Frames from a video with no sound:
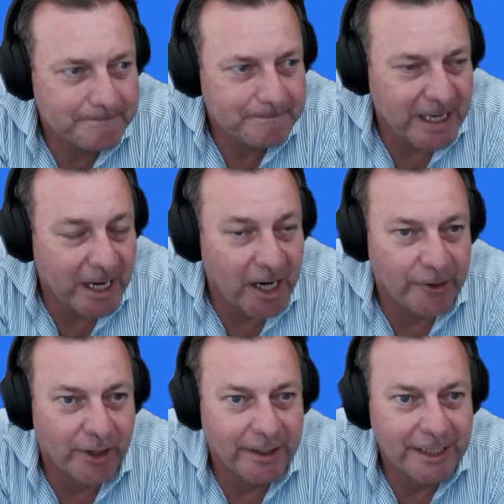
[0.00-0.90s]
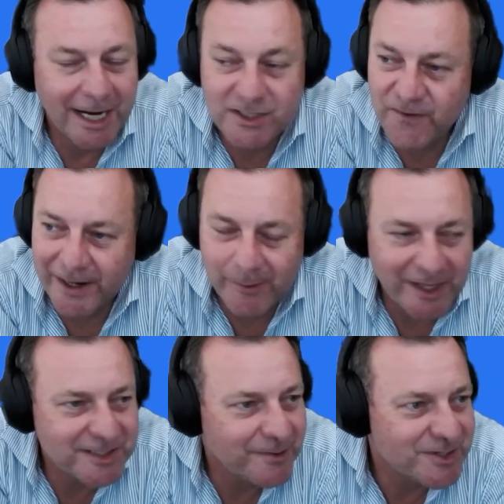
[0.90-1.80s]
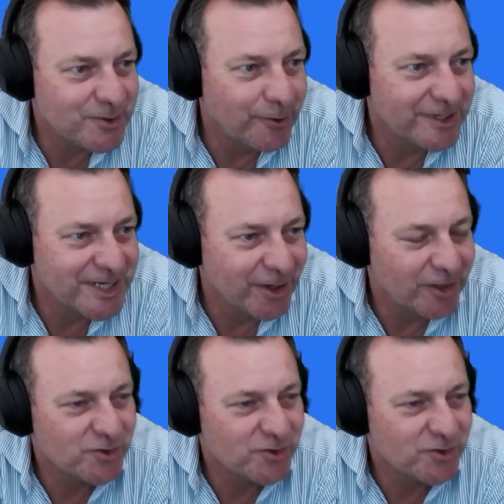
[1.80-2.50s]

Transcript: Yeah, I agree. And it's funny, when they send the stories in, it's